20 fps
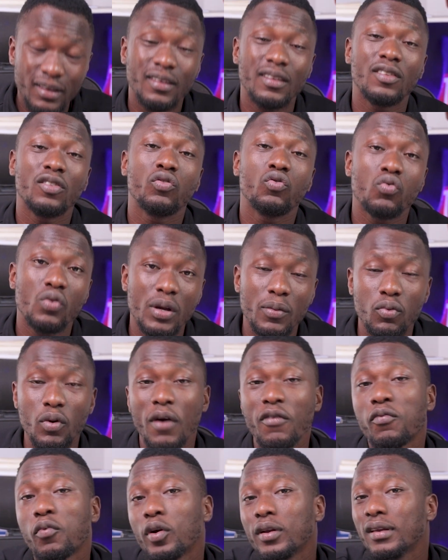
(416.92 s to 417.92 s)
It is doable.
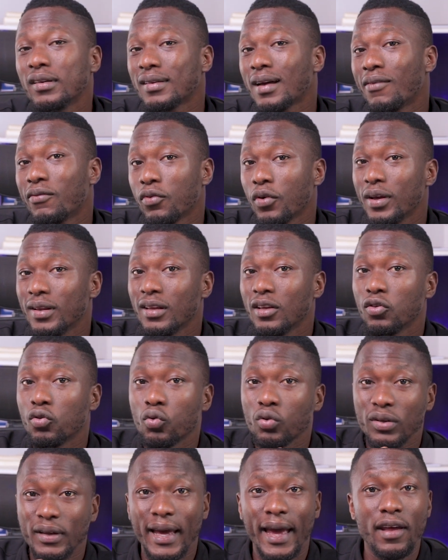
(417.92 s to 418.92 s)
Everybody is avoiding
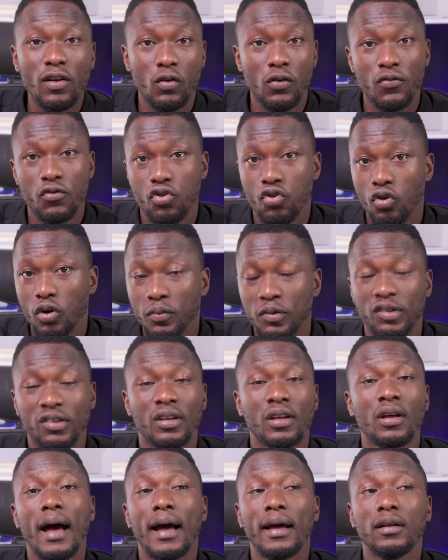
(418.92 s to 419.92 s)
those kind of jobs,
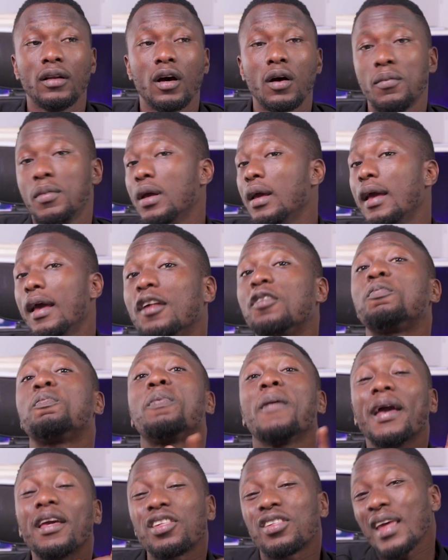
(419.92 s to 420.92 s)
and
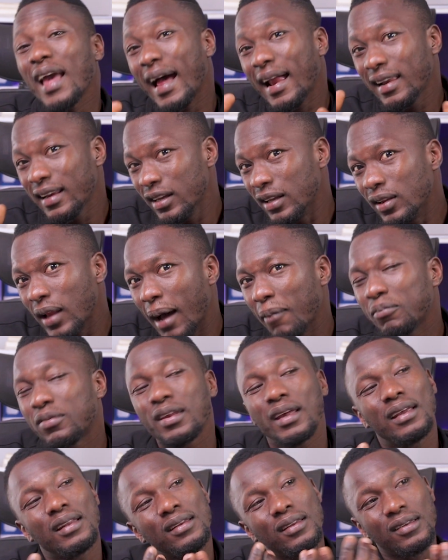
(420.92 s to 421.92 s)
especially, I'm
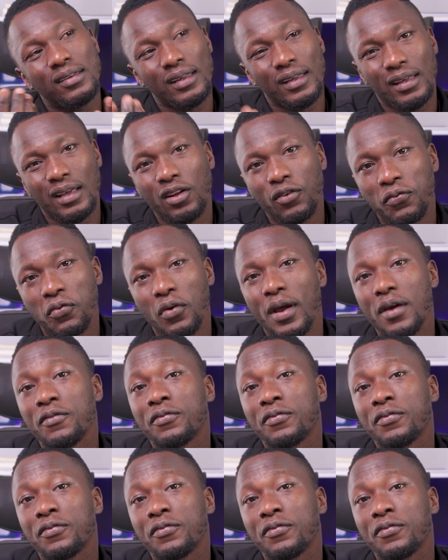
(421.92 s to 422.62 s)
saying this again for